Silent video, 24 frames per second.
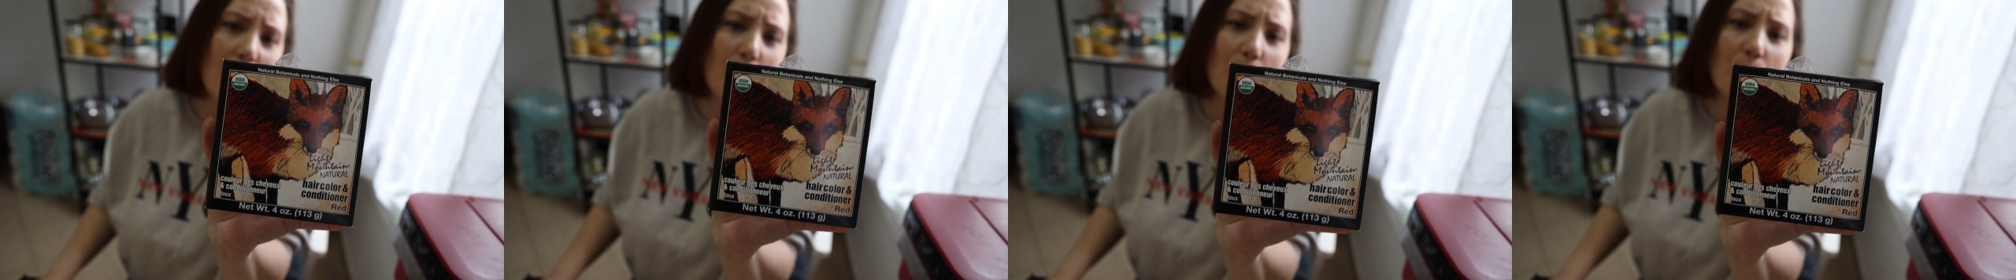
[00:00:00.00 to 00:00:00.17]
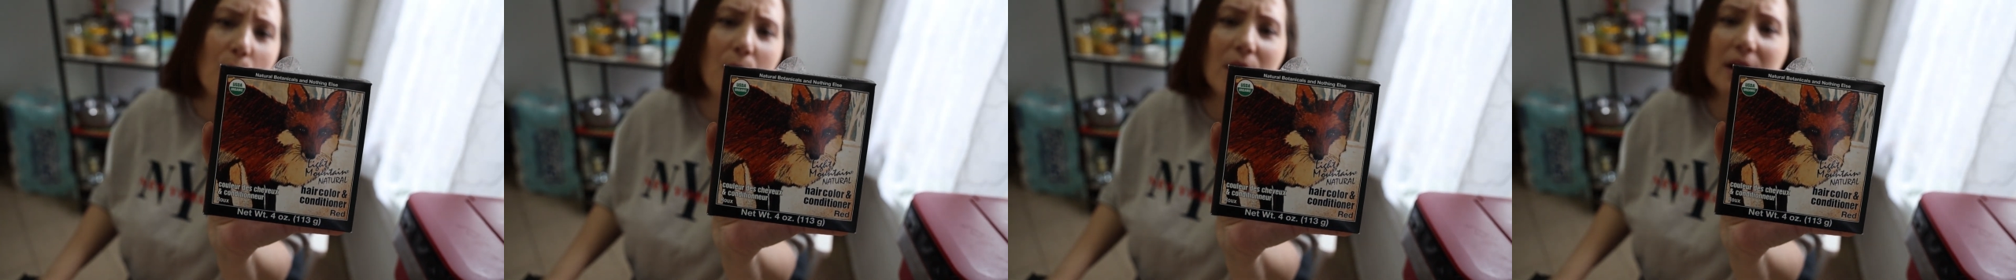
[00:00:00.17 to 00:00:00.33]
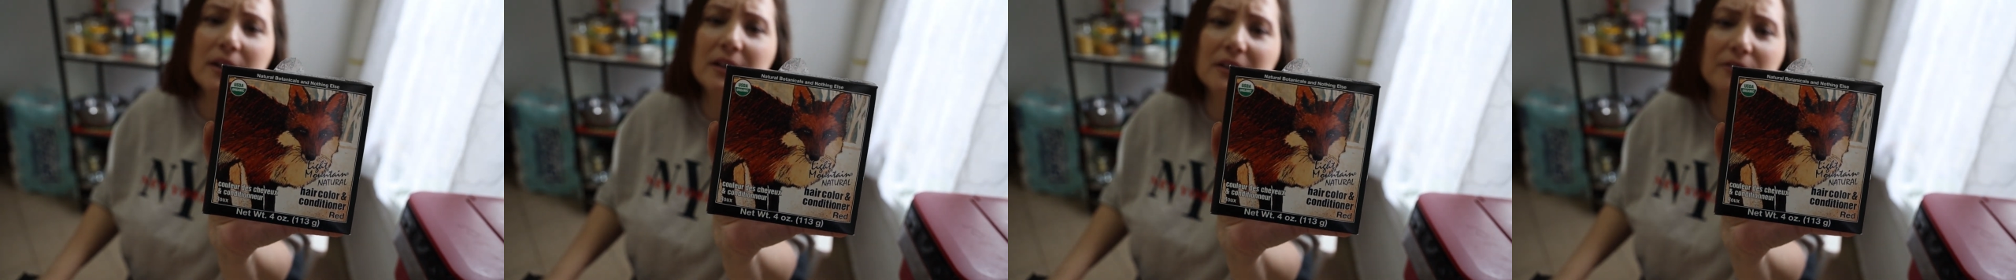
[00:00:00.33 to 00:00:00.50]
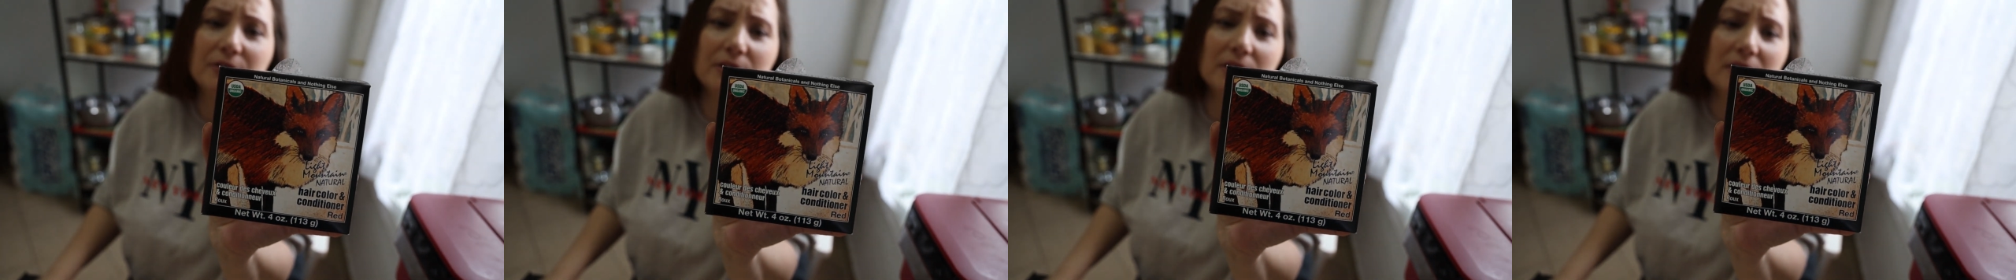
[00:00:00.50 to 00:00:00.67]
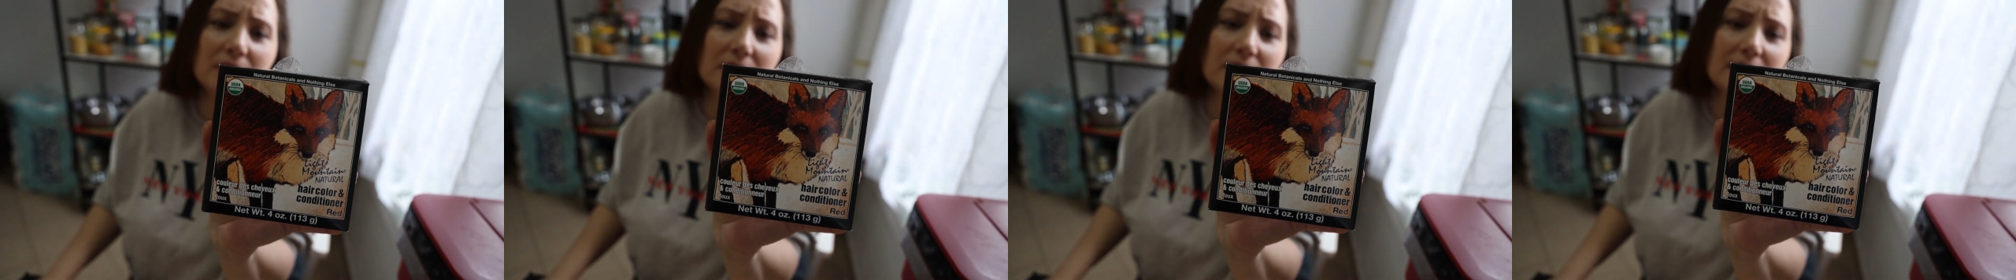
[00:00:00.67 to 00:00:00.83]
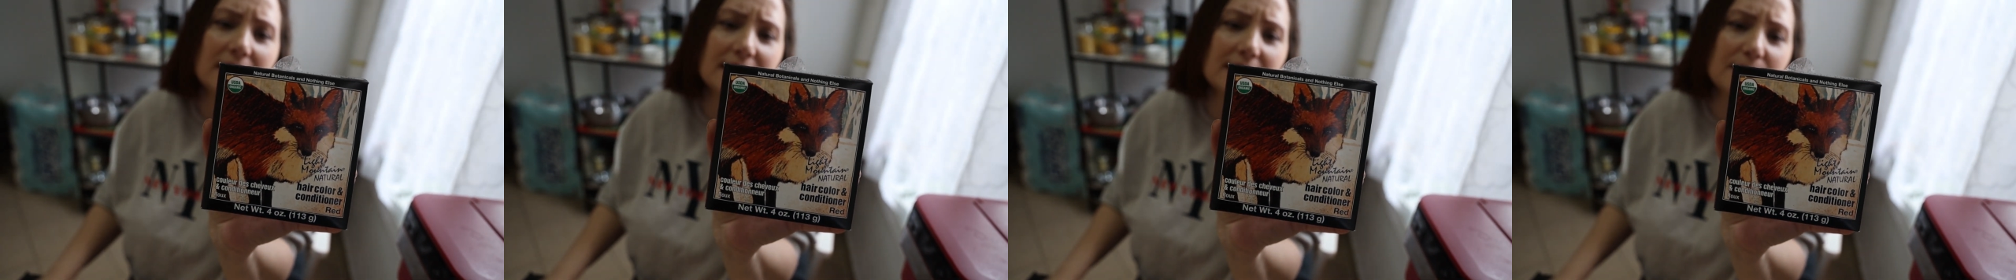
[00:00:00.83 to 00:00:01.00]

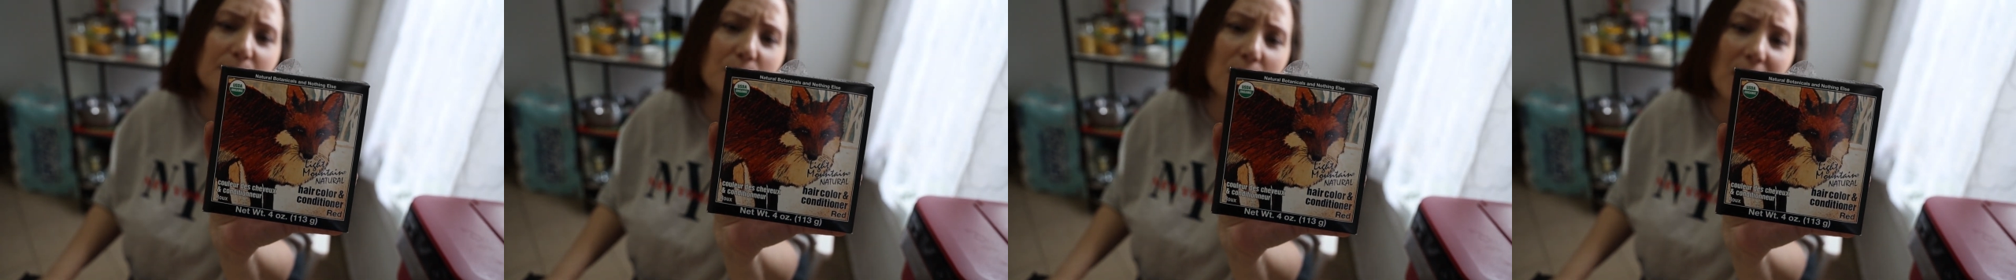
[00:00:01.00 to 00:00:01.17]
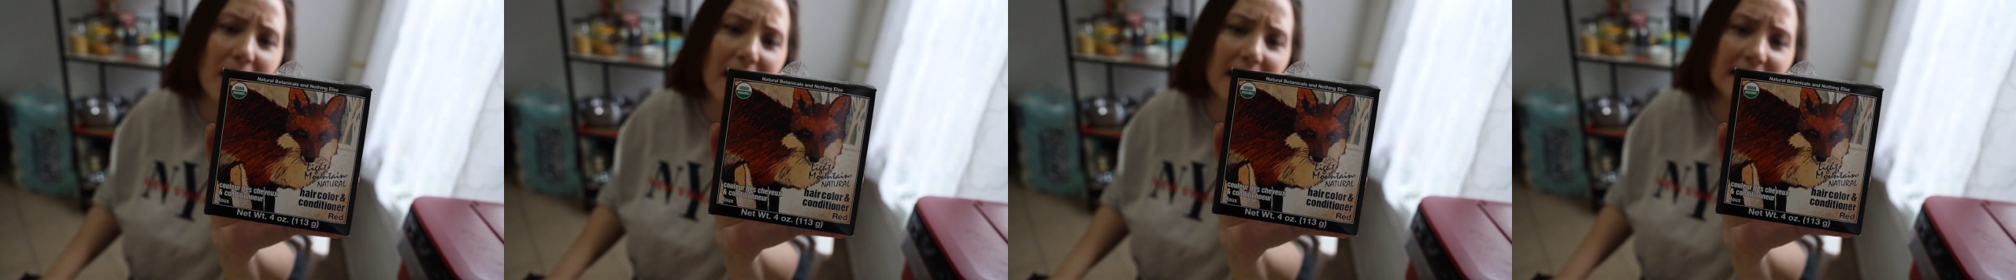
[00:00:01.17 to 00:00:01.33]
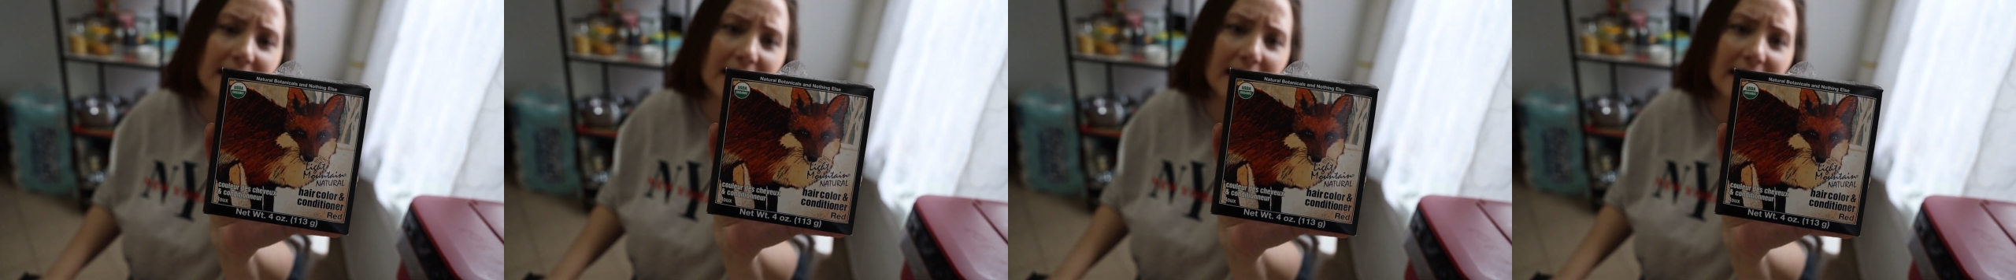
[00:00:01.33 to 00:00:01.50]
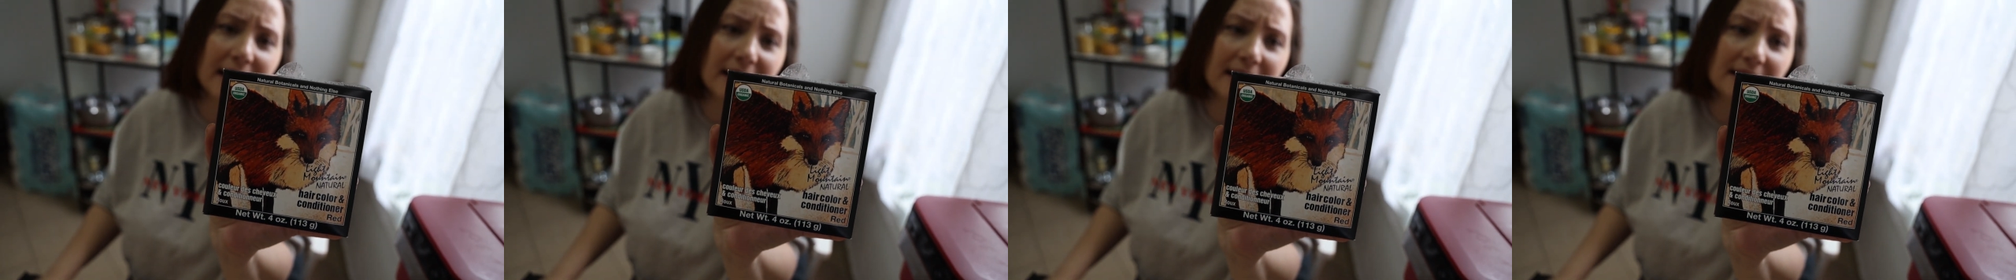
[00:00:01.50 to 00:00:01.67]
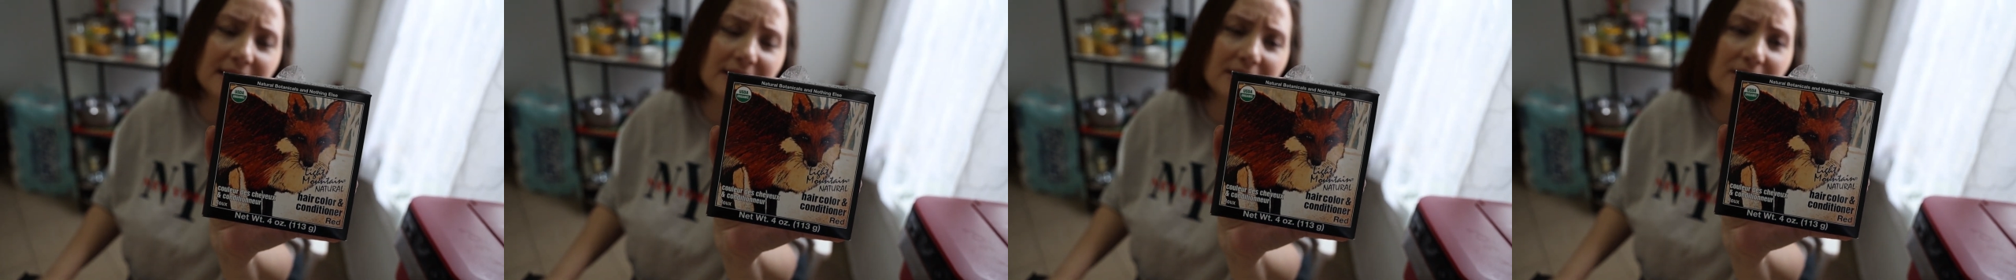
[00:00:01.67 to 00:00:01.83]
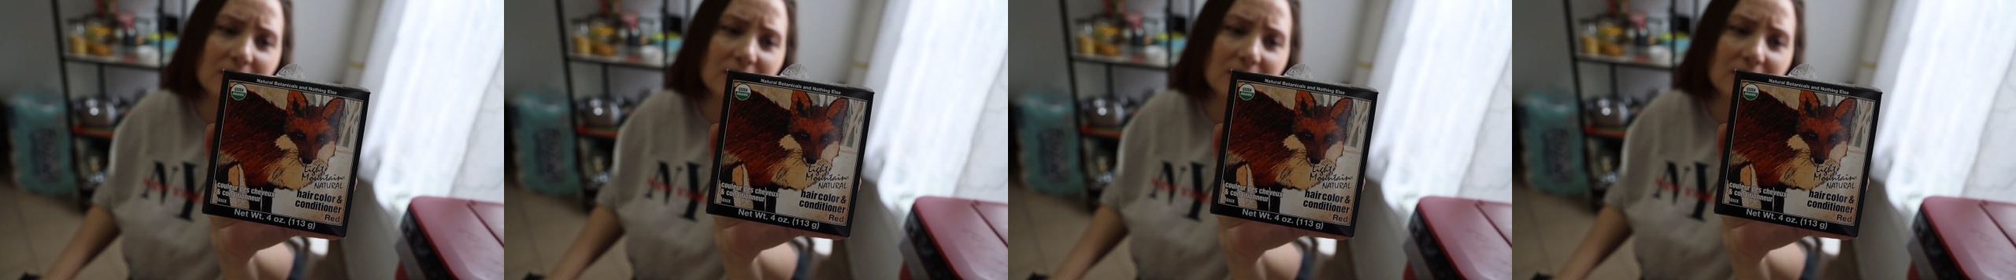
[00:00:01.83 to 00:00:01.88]
wonderful this brand is.